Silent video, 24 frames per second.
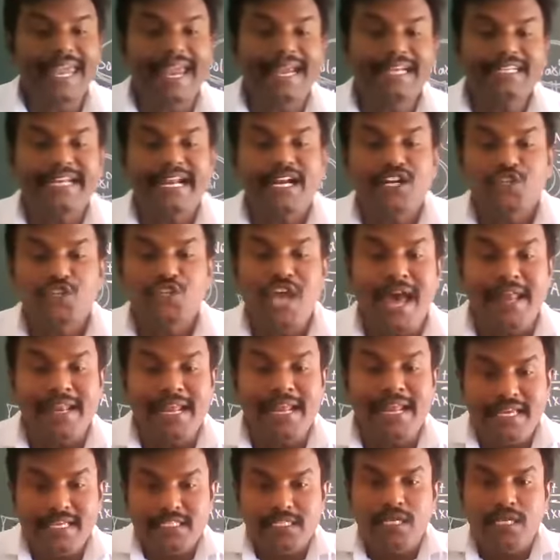gated
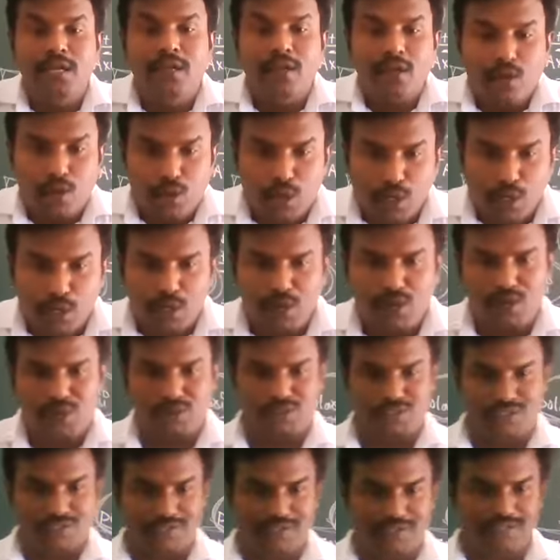channel is
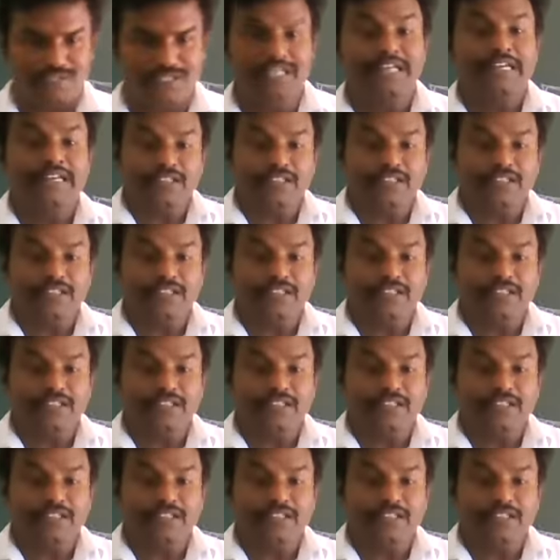closed.